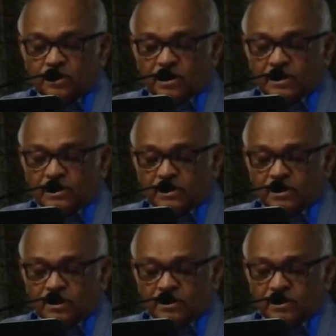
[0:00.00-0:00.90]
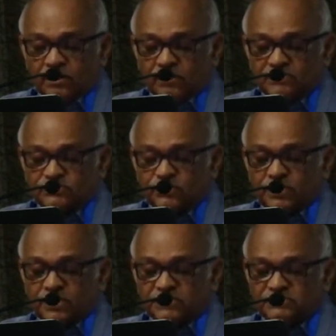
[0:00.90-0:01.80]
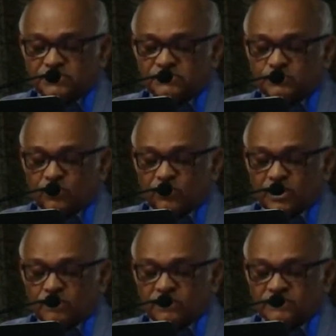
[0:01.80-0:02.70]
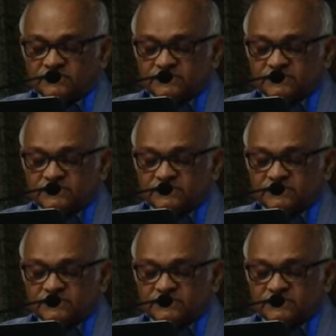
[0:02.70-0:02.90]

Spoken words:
right currently on a student exchange program,